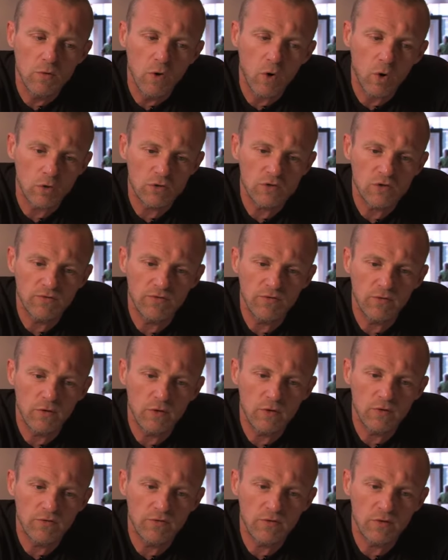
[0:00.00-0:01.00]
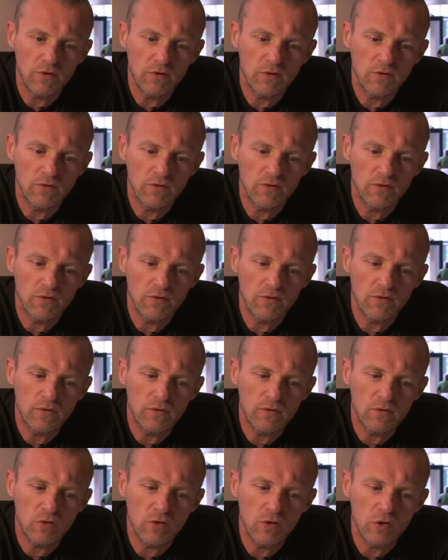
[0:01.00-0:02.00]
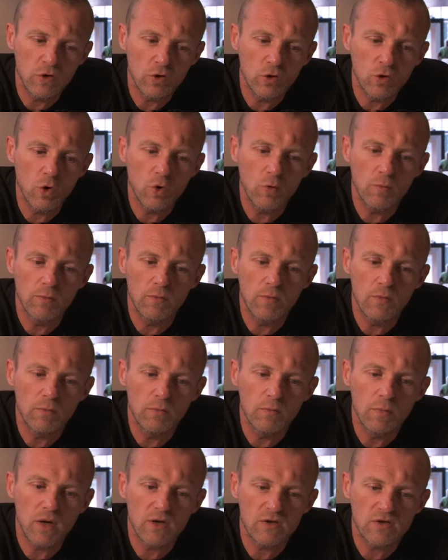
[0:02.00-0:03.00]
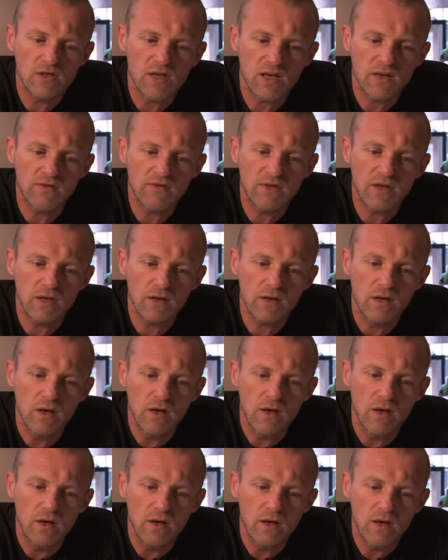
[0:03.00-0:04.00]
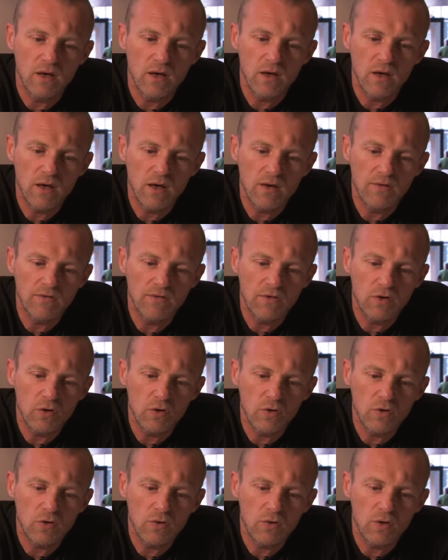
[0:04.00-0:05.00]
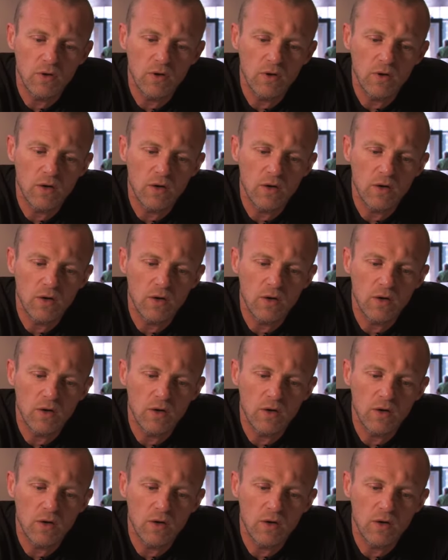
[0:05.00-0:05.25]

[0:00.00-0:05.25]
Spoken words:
also for by yourself that if you